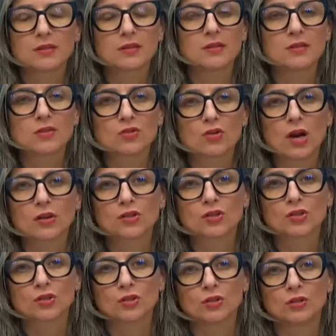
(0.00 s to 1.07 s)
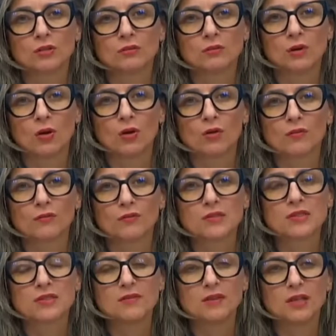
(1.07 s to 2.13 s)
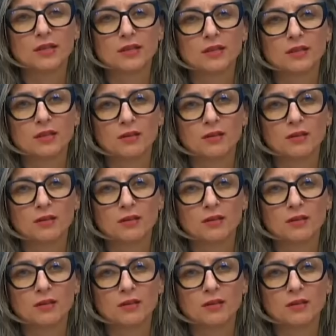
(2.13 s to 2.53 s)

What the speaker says: the destruction of civilian